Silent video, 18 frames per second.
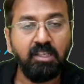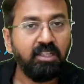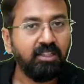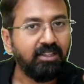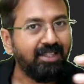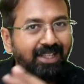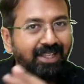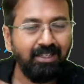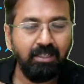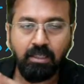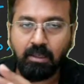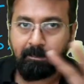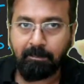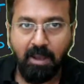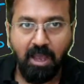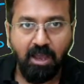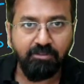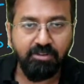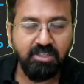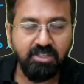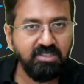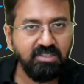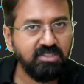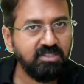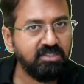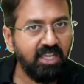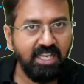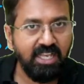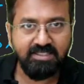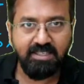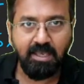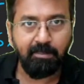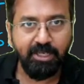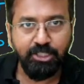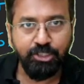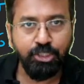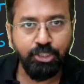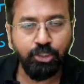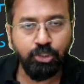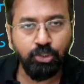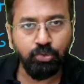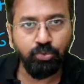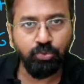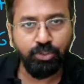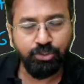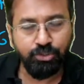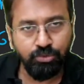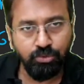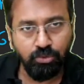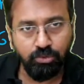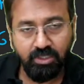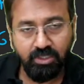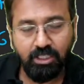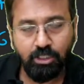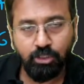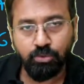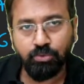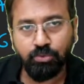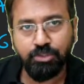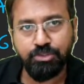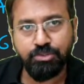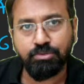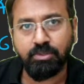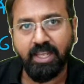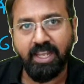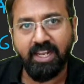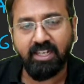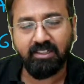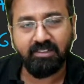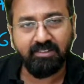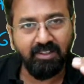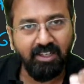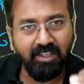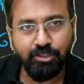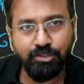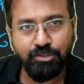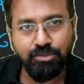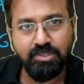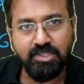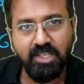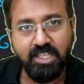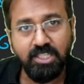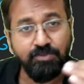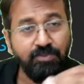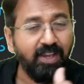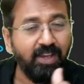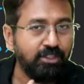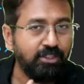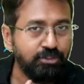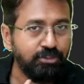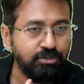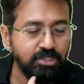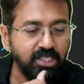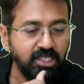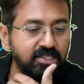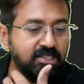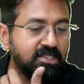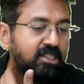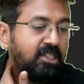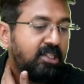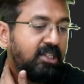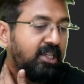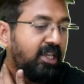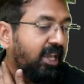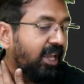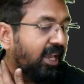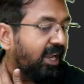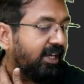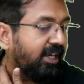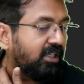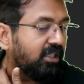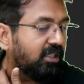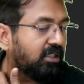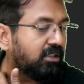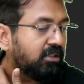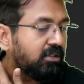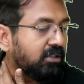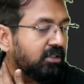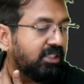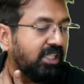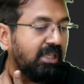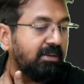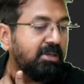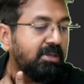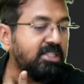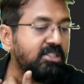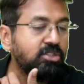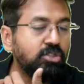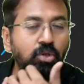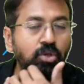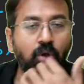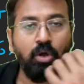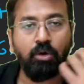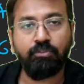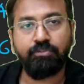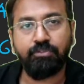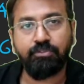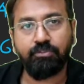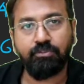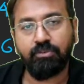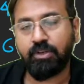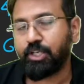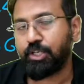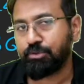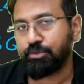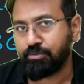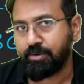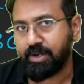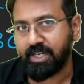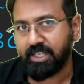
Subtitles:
Then powers, as I mentioned, 2 raised to till 2 raised to 10, 3 raised to 6, 5 raised to 6, and tables of 1 to 20